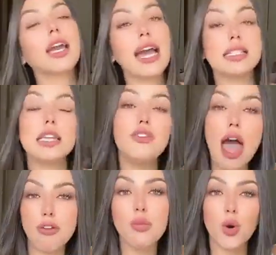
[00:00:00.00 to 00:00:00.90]
Guys, if you
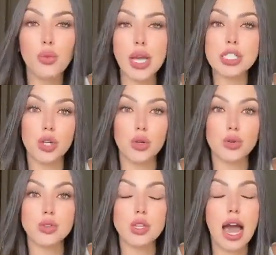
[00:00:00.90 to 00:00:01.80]
have more weight to
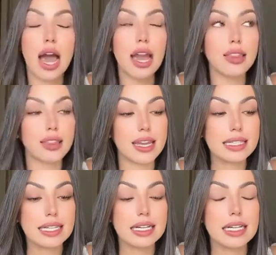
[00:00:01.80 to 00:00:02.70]
lose, I
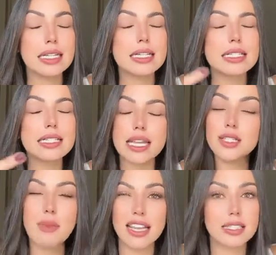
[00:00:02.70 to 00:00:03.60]
think the
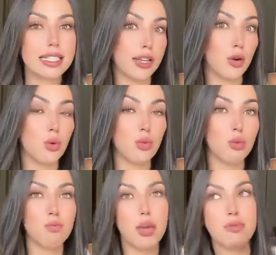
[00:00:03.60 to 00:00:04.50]
6-pack deal
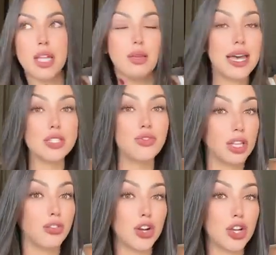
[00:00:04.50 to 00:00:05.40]
may be the best
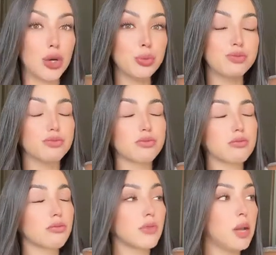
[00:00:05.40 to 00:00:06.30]
fit for you.
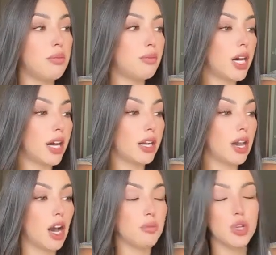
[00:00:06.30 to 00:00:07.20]
But
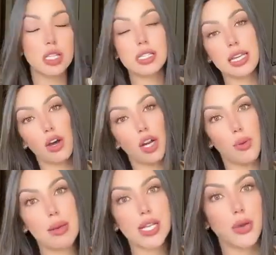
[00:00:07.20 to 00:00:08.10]
you can see on the
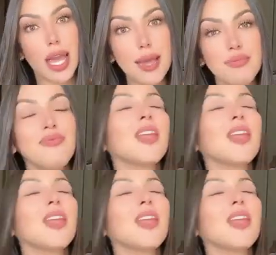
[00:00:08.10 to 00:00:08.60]
website, okay?